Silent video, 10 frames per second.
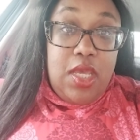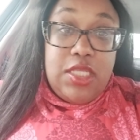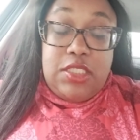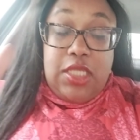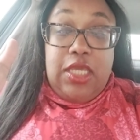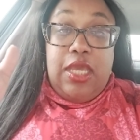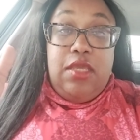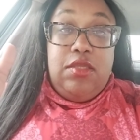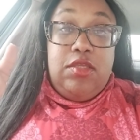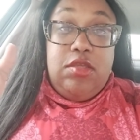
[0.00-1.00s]
See,
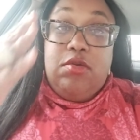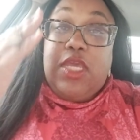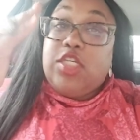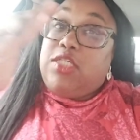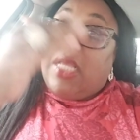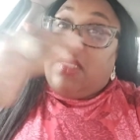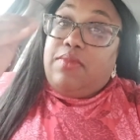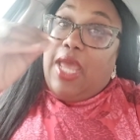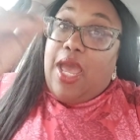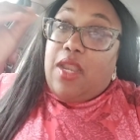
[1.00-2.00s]
you can shut them
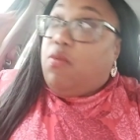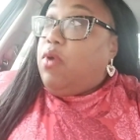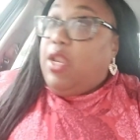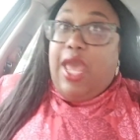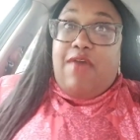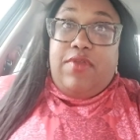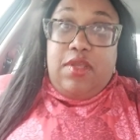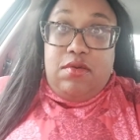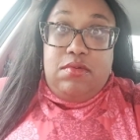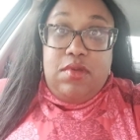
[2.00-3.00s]
down in one
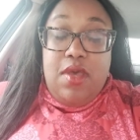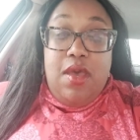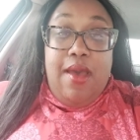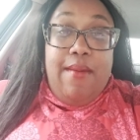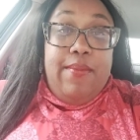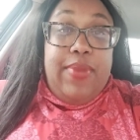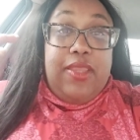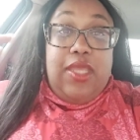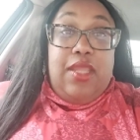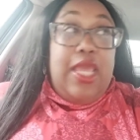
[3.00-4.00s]
avenue,
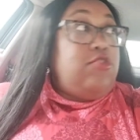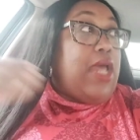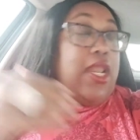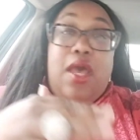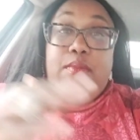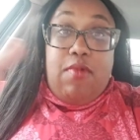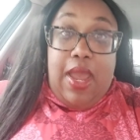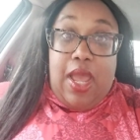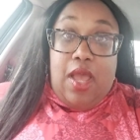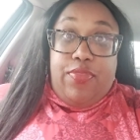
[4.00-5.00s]
but then they try to come
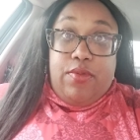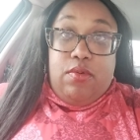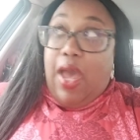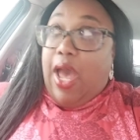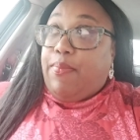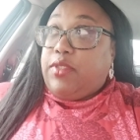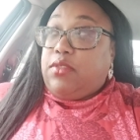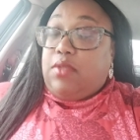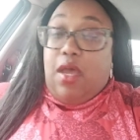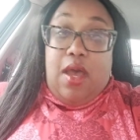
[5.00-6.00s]
around through op,
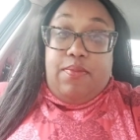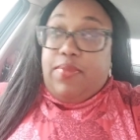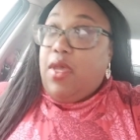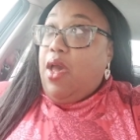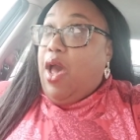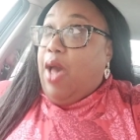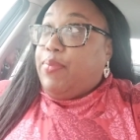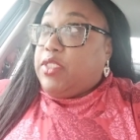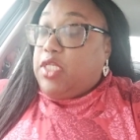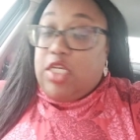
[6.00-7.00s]
op
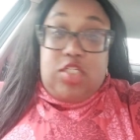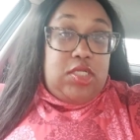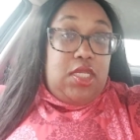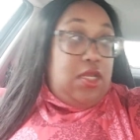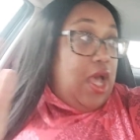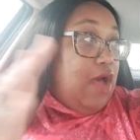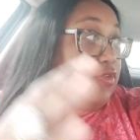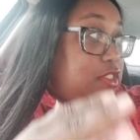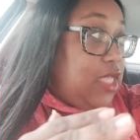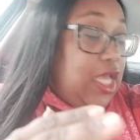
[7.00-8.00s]
opposition,
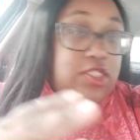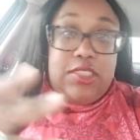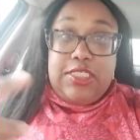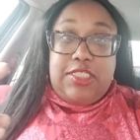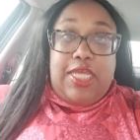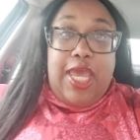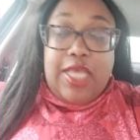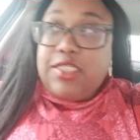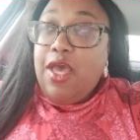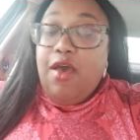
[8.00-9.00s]
conversations,
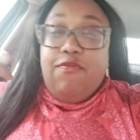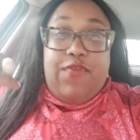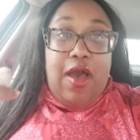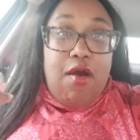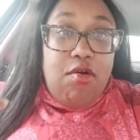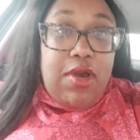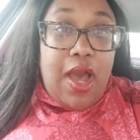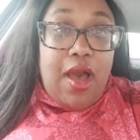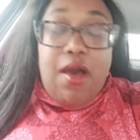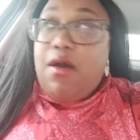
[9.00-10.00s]
text, phone
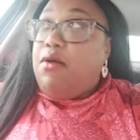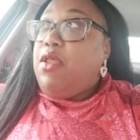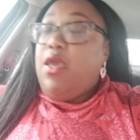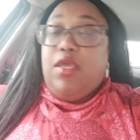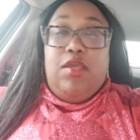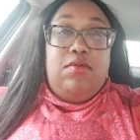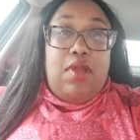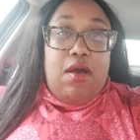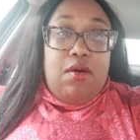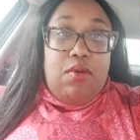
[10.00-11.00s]
call, you
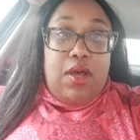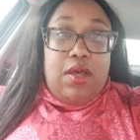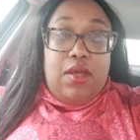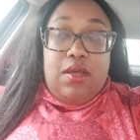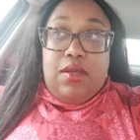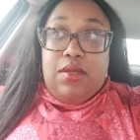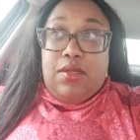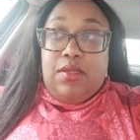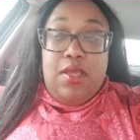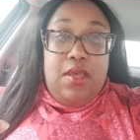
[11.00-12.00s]
know, uh, uh,